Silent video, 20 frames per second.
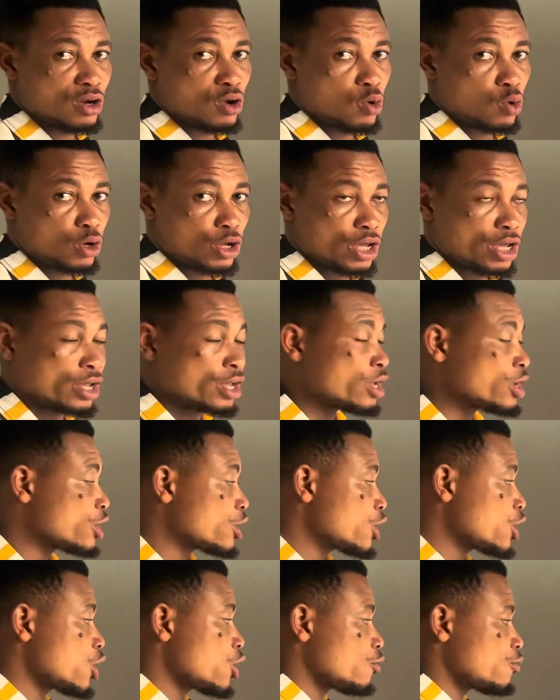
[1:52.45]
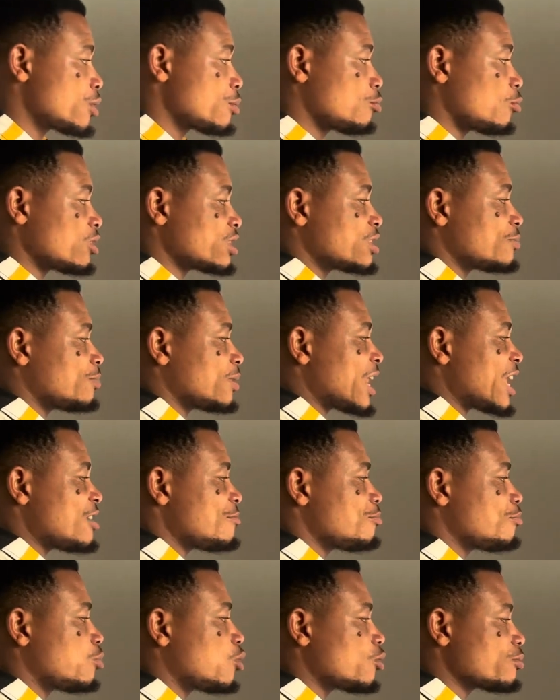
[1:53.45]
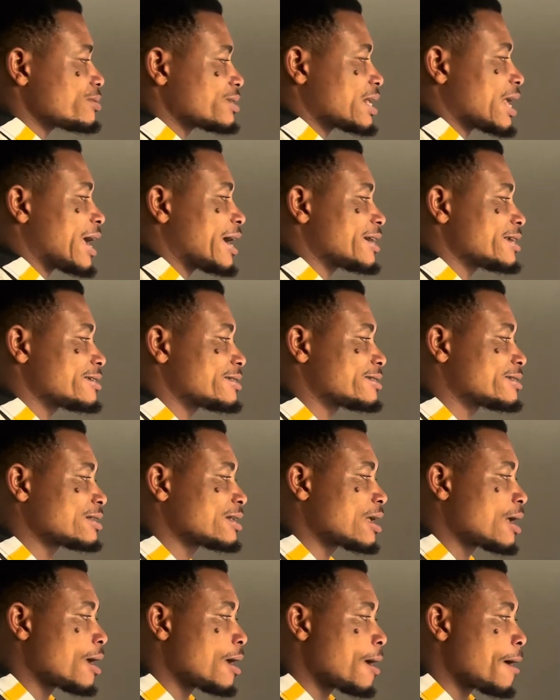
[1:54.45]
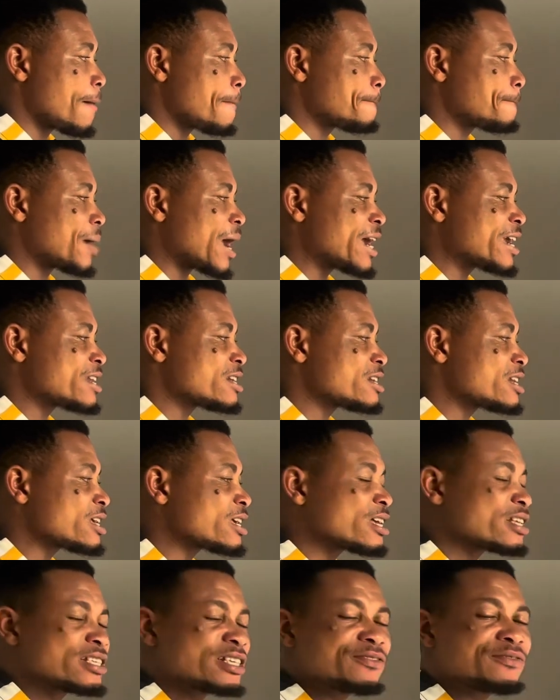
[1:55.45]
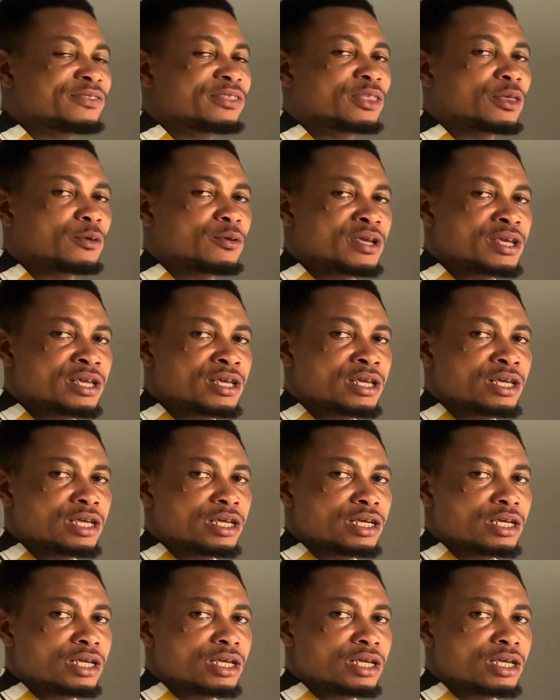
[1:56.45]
Okay, we multiply both sides by negative 3